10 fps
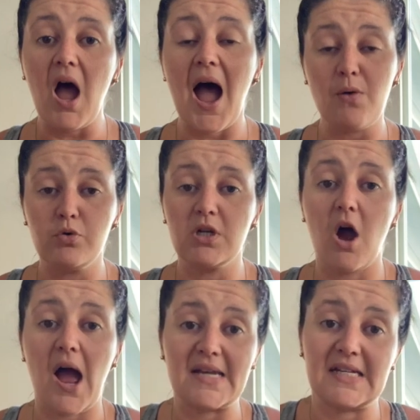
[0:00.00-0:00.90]
I would
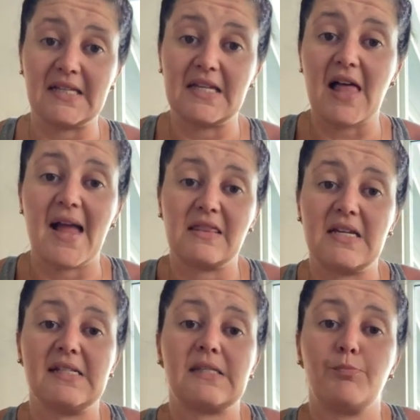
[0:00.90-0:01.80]
ideally like
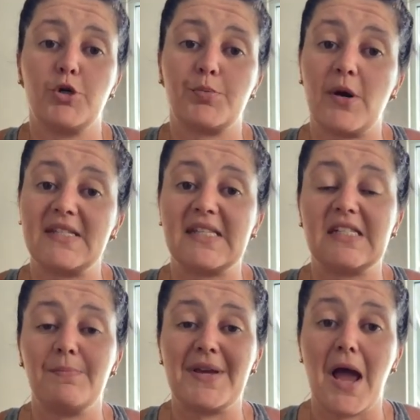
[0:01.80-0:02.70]
these push
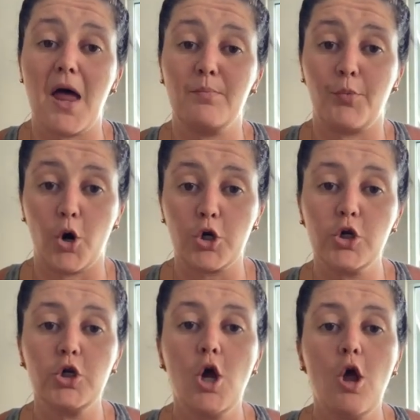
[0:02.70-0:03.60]
presses to be
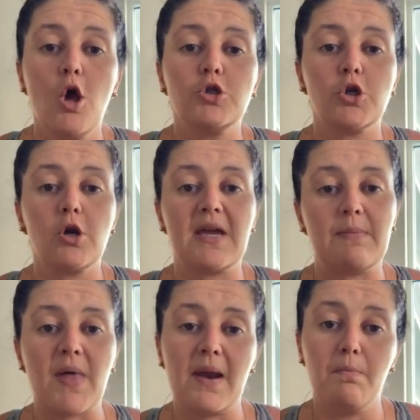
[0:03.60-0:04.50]
unbroken, so
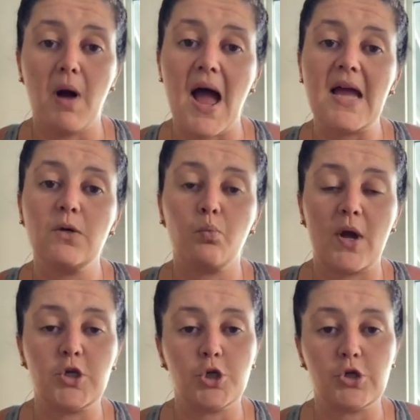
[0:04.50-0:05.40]
keep that in mind
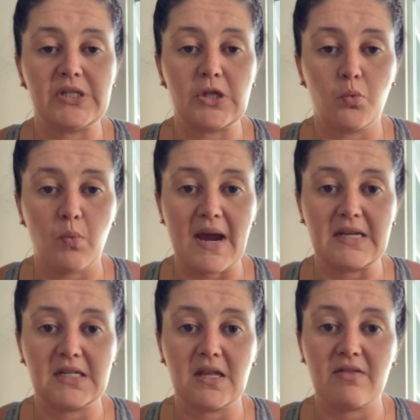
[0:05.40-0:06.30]
when choosing the
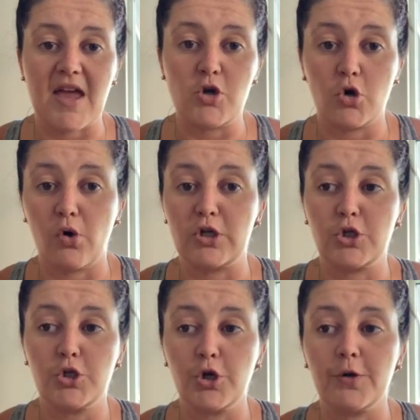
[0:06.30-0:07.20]
weight that you're going
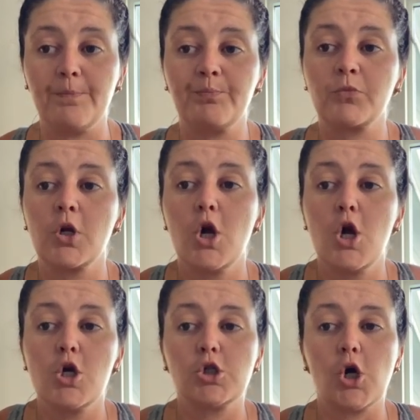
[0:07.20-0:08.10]
to do.
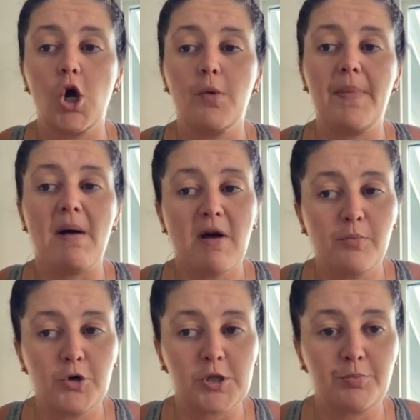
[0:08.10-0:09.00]
So
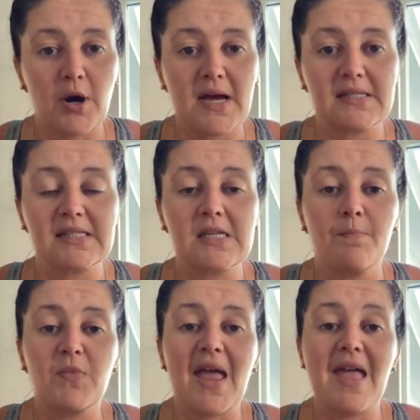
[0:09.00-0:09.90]
barbell push press
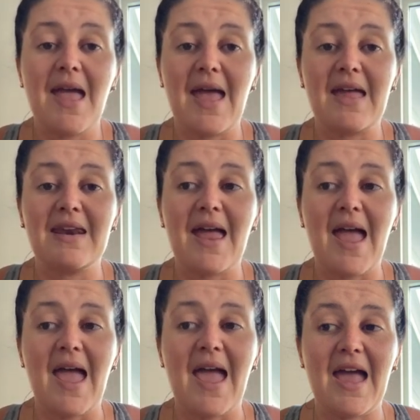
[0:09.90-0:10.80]
and
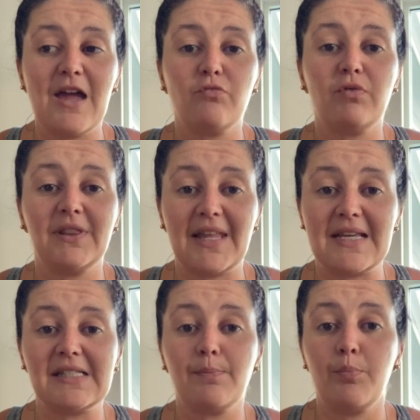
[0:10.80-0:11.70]
hand
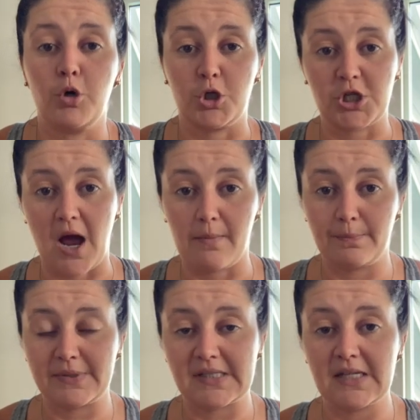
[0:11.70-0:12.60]
release
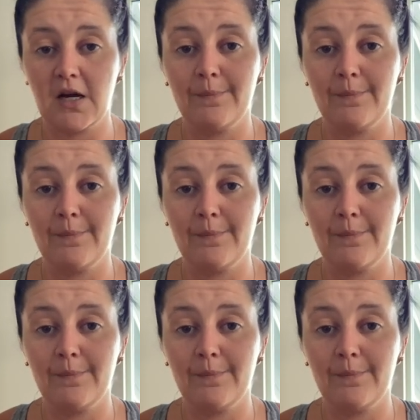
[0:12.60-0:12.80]
push-ups.